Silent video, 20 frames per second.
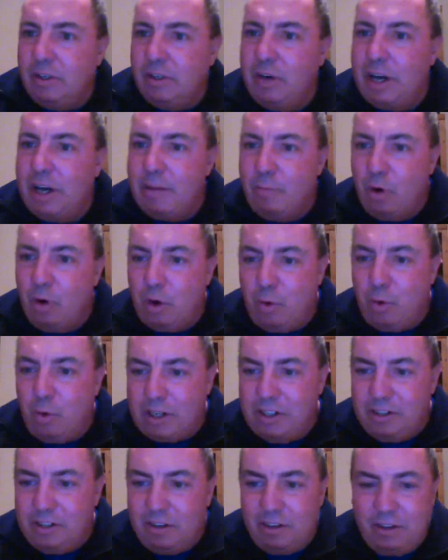We got any more
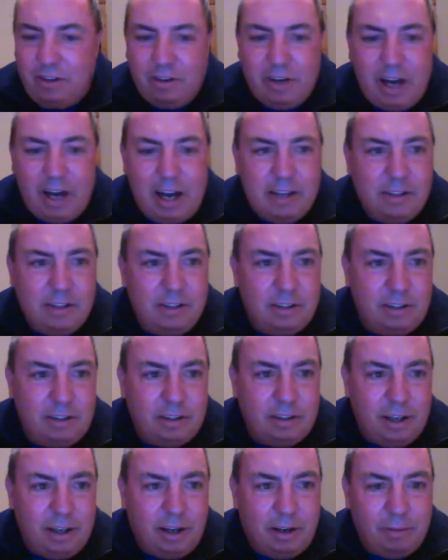questions out there, guys?
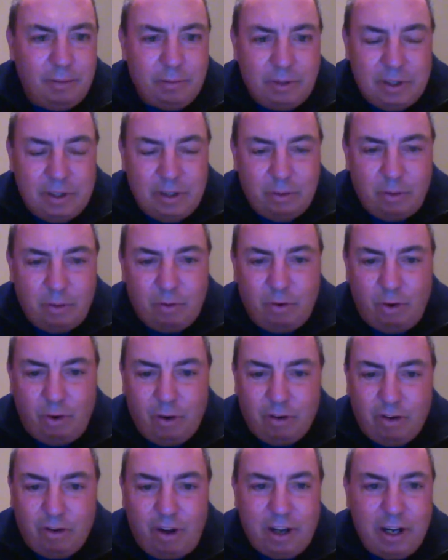We're
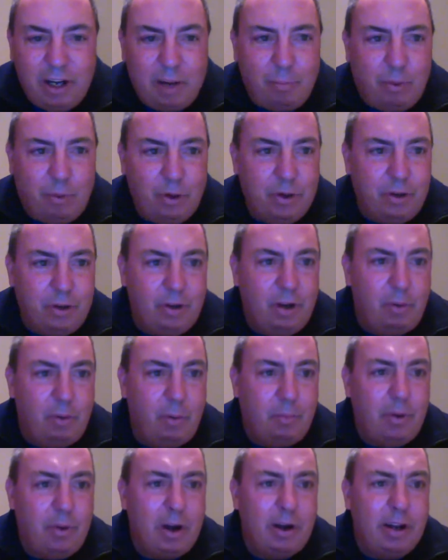rolling along here pretty good.
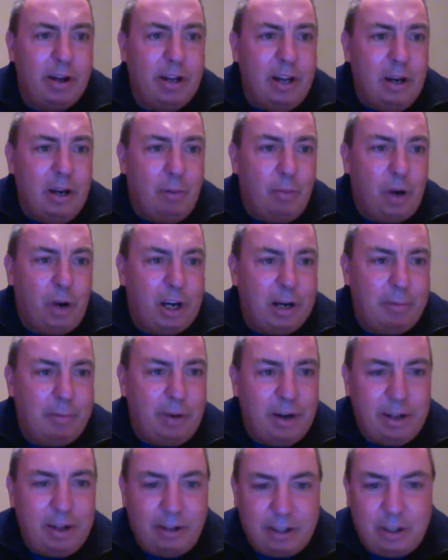We're probably got
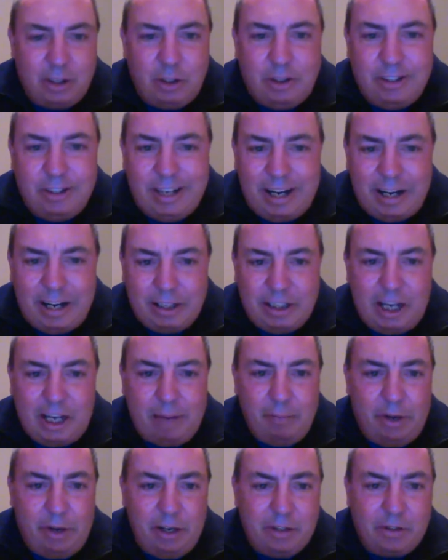about another
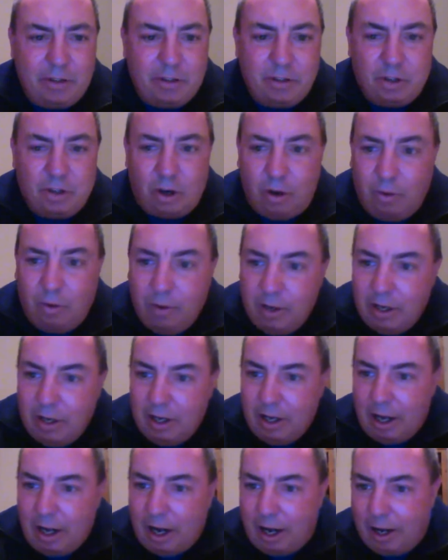10 minutes or so.
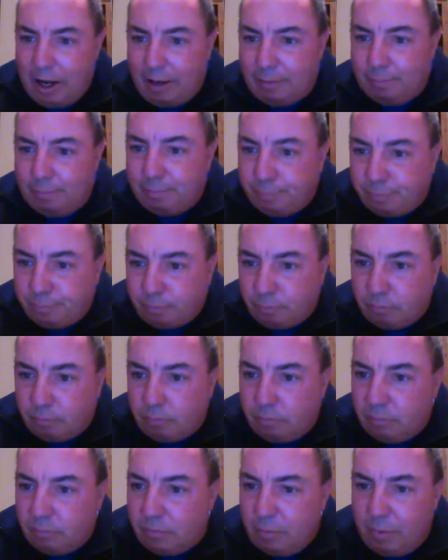Um,
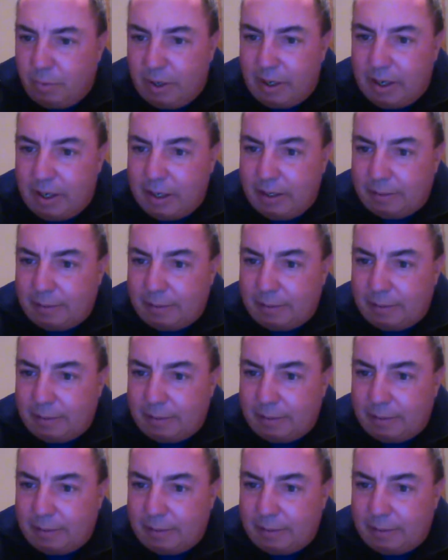but